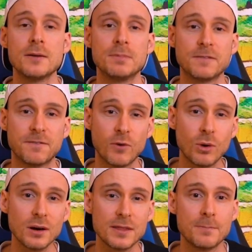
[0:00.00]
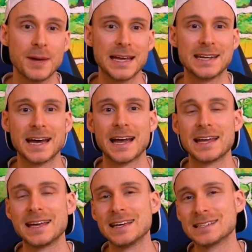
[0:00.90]
Before the mainnet
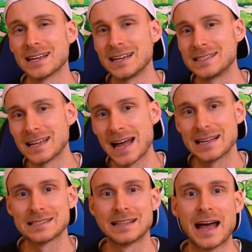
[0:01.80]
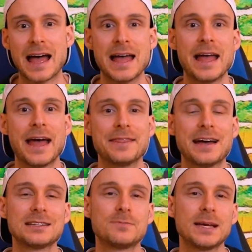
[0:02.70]
is a test net, and
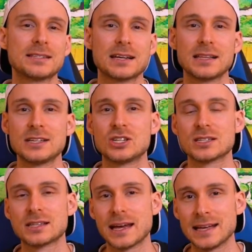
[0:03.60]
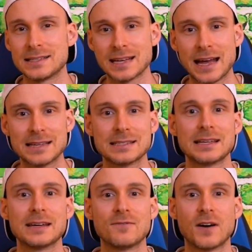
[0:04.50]
that's basically just a
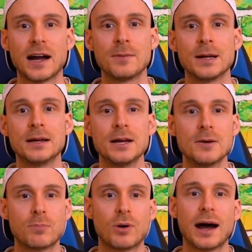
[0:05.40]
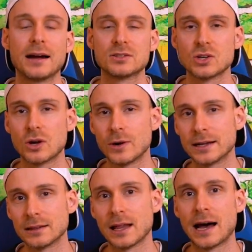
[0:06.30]
testing environment prior to going
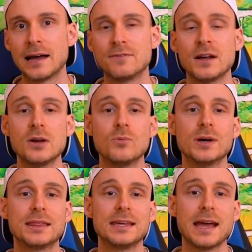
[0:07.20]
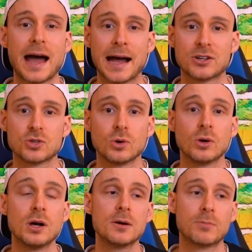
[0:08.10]
live with the
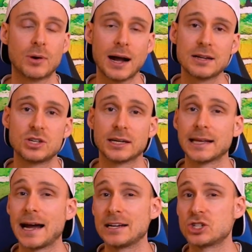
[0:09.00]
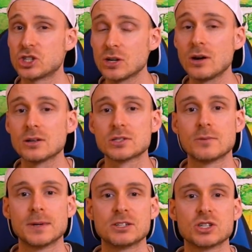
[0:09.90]
actual project. I should also
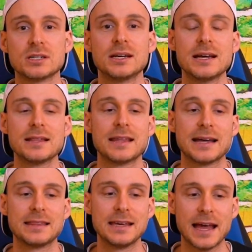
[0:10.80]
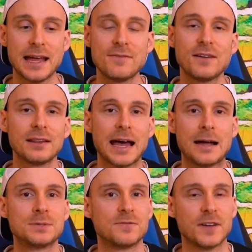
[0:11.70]
mention that the Ava
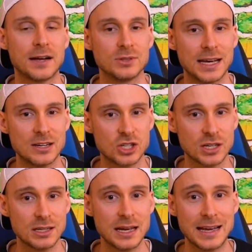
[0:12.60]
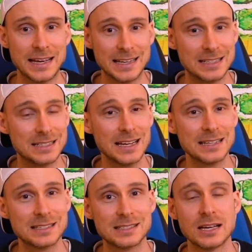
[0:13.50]
Labs Foundation
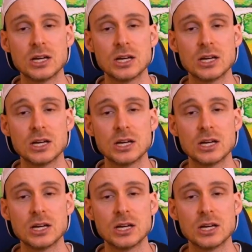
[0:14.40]
exists